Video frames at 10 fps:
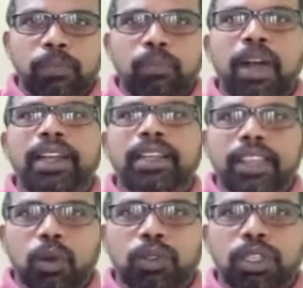by
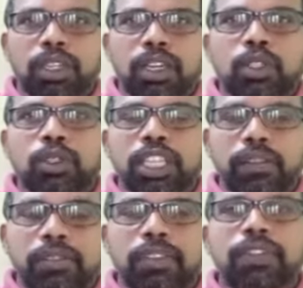1000. So
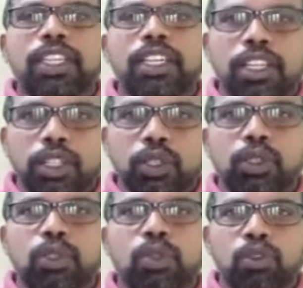750
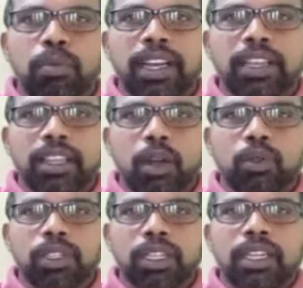into 2 by
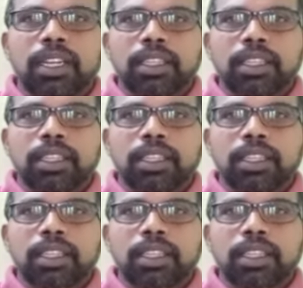1000,